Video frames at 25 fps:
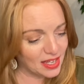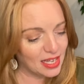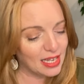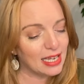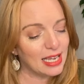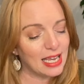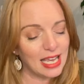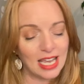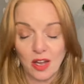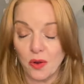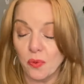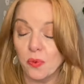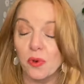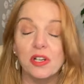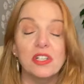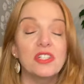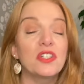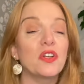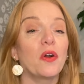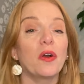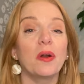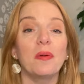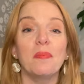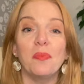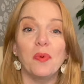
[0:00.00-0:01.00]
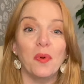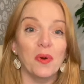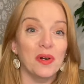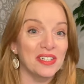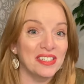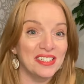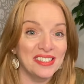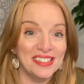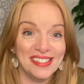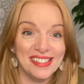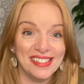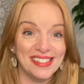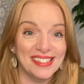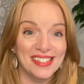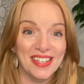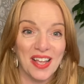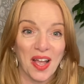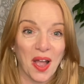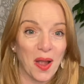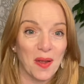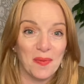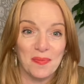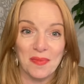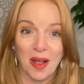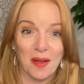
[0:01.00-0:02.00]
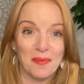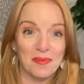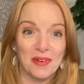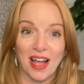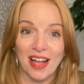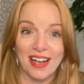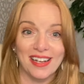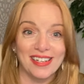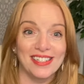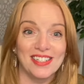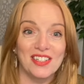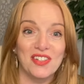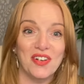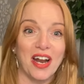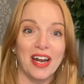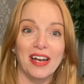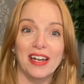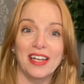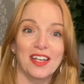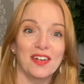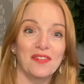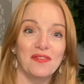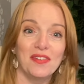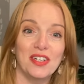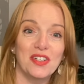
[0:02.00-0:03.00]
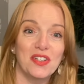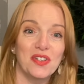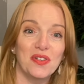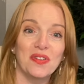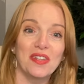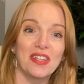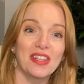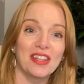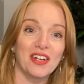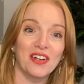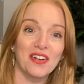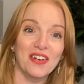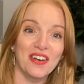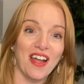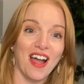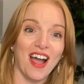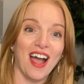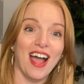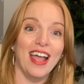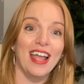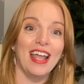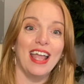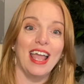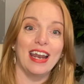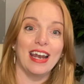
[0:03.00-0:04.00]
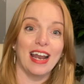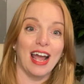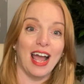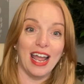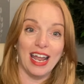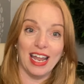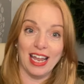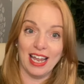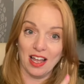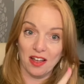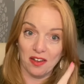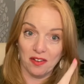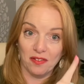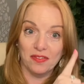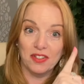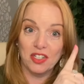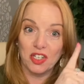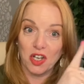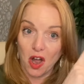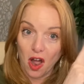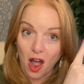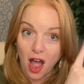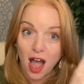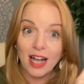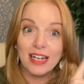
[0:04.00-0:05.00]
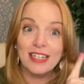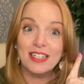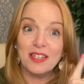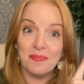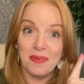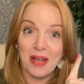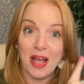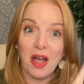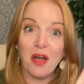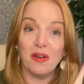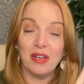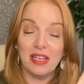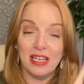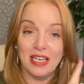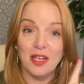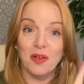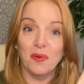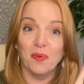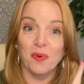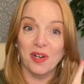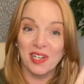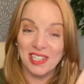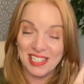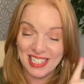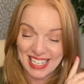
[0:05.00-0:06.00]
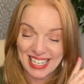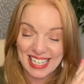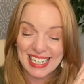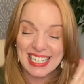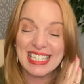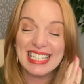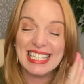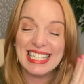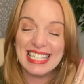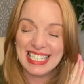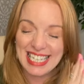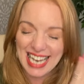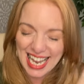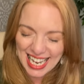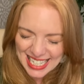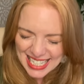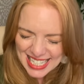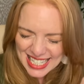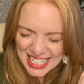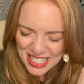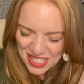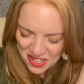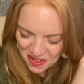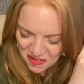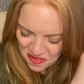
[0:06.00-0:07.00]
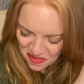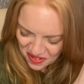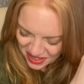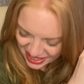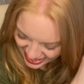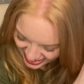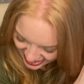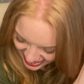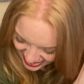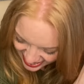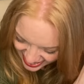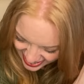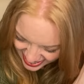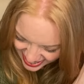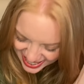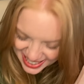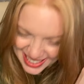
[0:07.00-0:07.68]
keywords are important. I'm, I'm not going to try to convince you that they're not. And I have talked about keywords extensively.